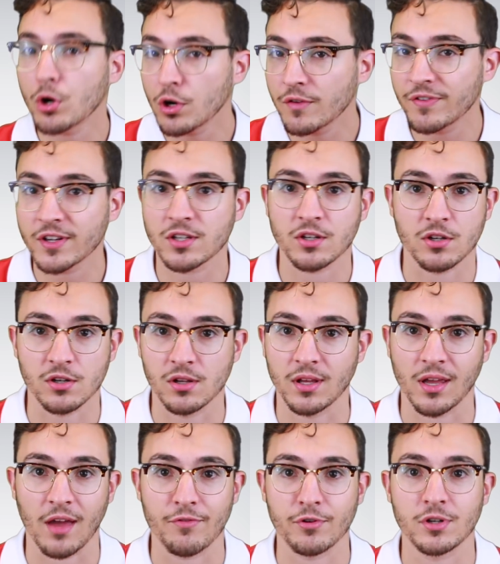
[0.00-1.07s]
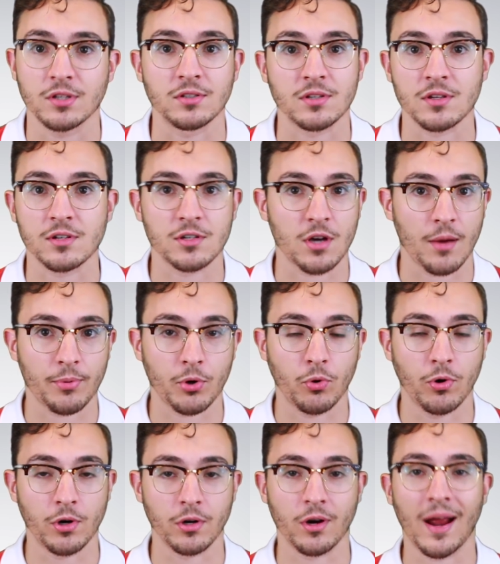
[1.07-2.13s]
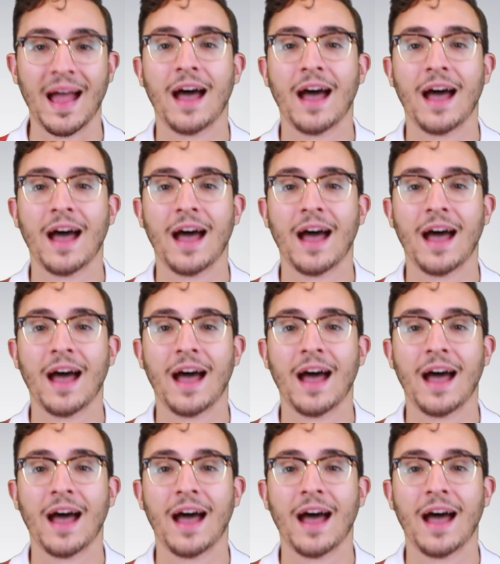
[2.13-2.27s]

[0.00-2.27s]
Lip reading: perfect curling effort into the top corner.